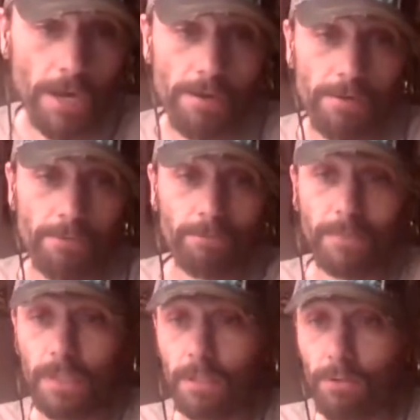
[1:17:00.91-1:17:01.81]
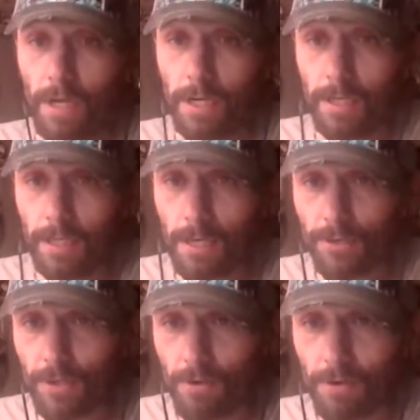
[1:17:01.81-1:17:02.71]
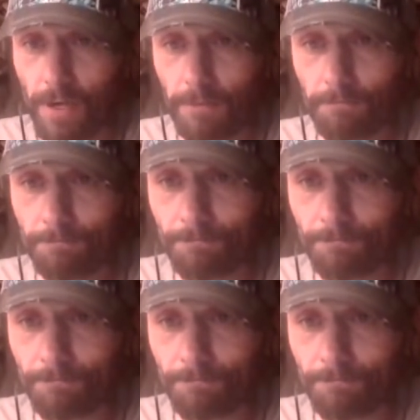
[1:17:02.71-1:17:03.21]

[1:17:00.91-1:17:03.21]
Jared, you got anything else going on?